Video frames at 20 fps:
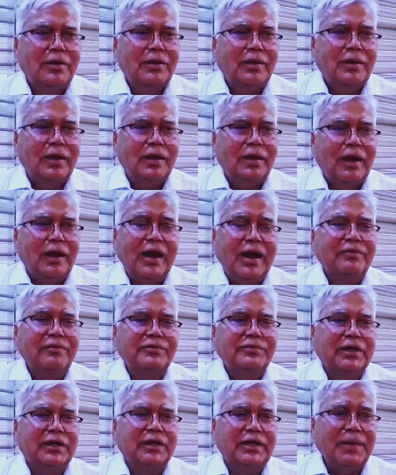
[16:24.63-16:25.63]
And if the
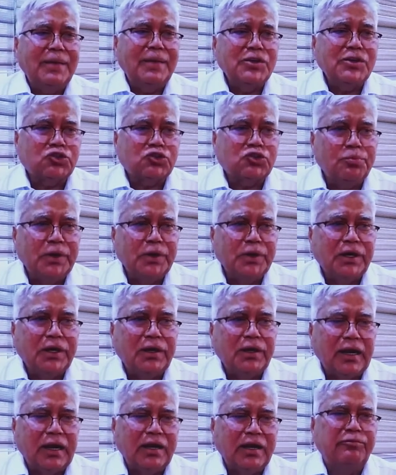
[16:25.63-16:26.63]
game is to begin
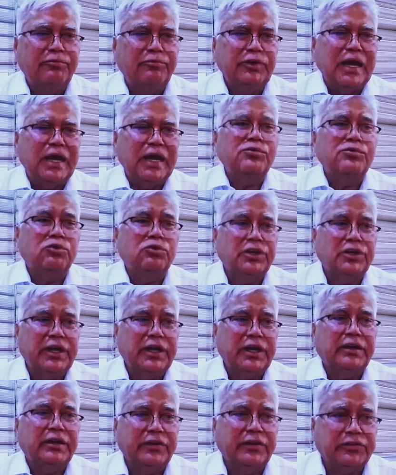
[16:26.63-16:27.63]
and if we have to
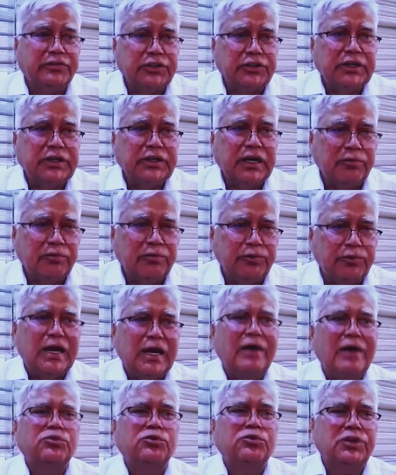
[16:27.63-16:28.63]
create history and if we
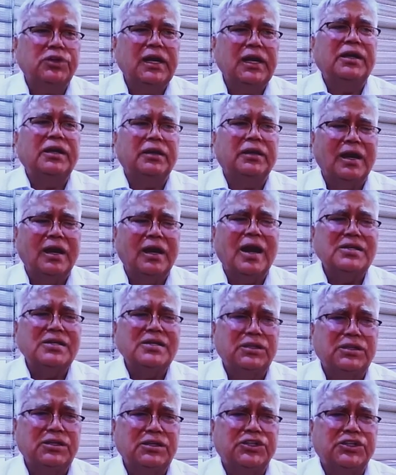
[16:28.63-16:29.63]
have to really realize the
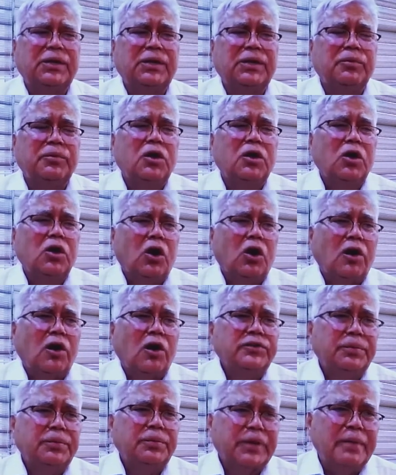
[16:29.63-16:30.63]
dream of the
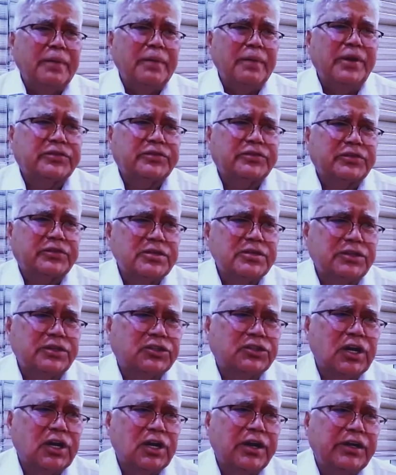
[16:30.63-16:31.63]
Prime Minister's
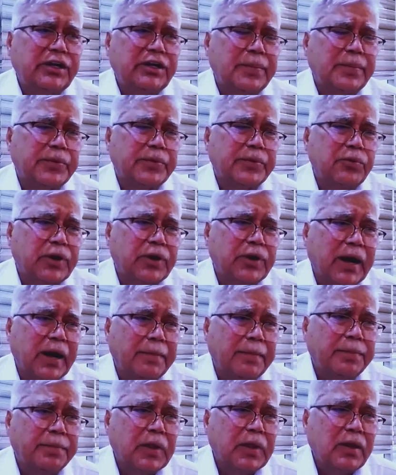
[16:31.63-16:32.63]
Digital India program,
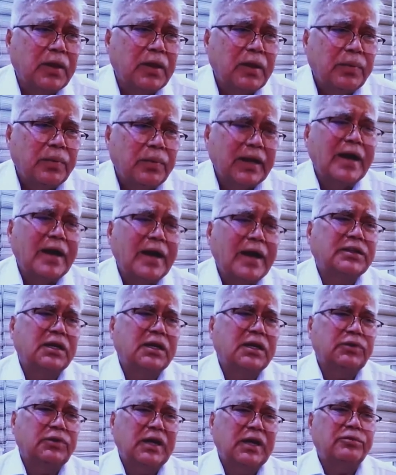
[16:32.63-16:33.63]
then I think
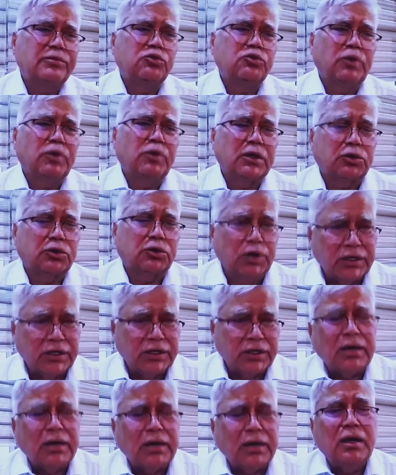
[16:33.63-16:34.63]
we have to work
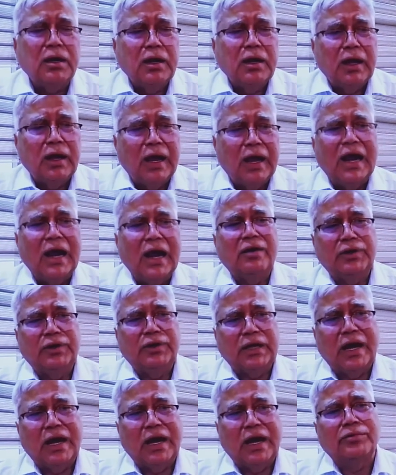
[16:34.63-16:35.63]
better, and we
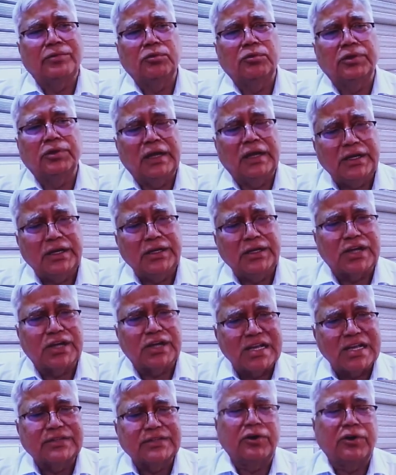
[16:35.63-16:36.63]
have to really
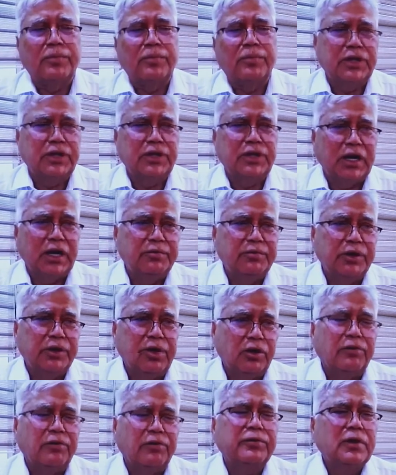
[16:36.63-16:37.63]
transform the delivery
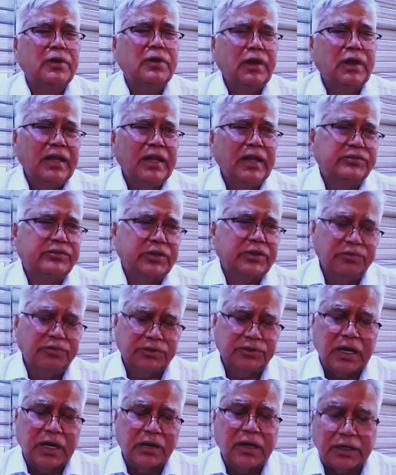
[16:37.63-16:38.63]
of health services in
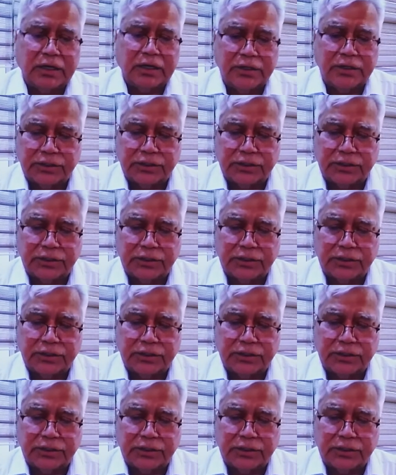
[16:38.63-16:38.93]
our country.